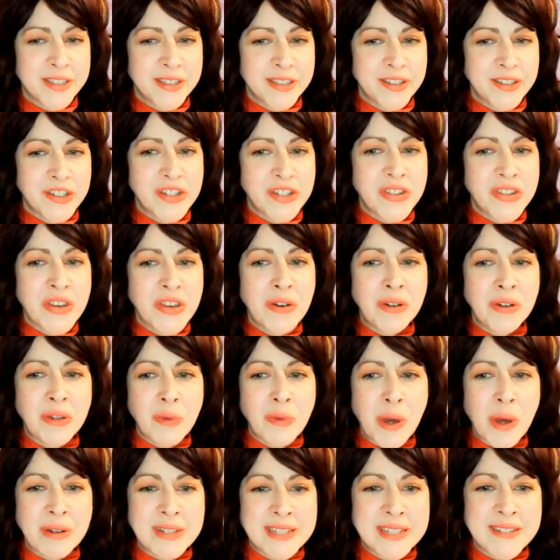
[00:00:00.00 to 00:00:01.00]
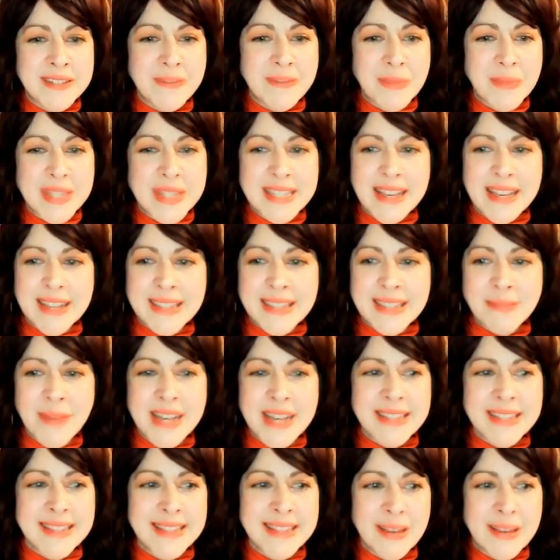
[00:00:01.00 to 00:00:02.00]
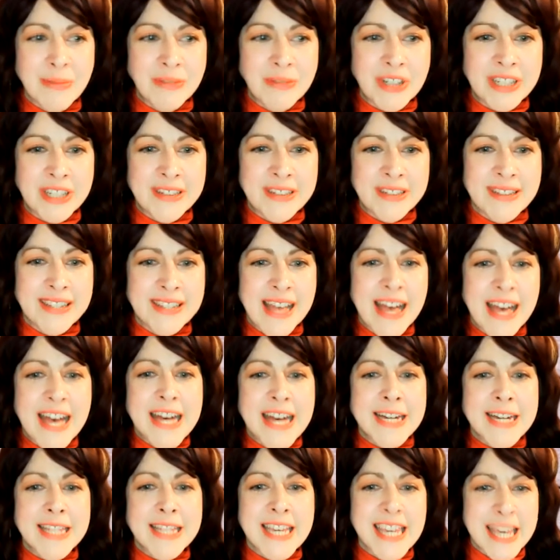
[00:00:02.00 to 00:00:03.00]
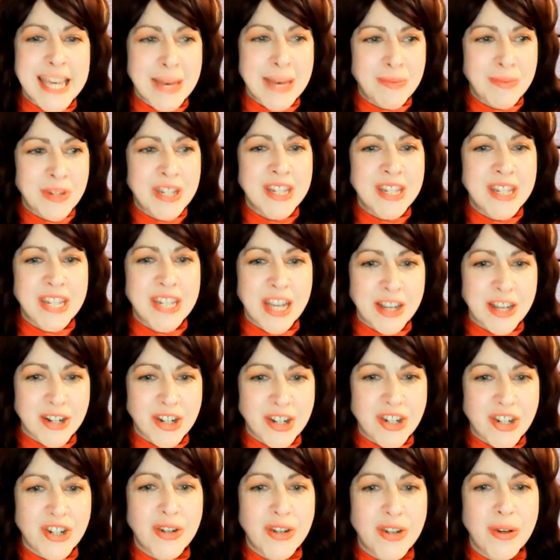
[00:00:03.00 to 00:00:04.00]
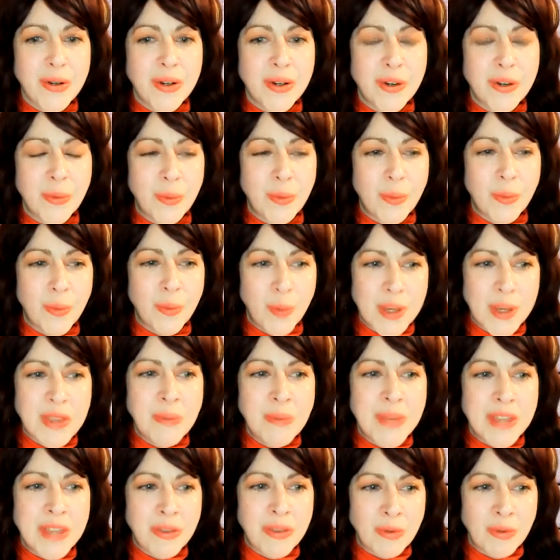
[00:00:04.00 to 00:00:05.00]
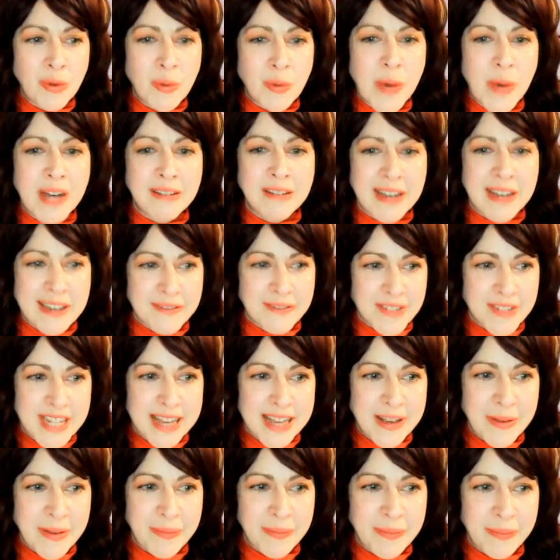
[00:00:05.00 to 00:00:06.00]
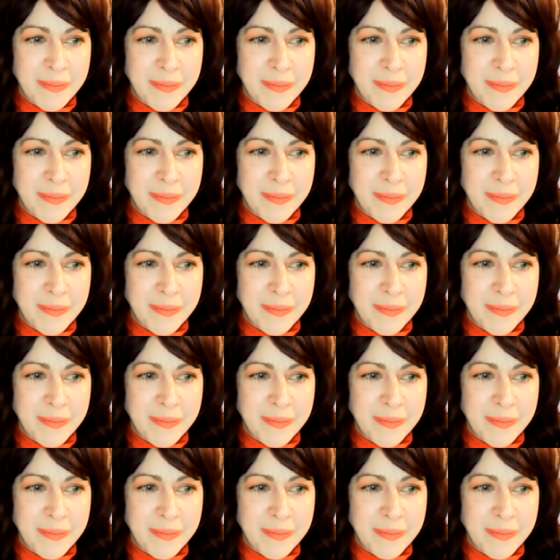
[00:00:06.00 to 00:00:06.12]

She's the only relative besides my siblings that kept in touch with me through my lifetime.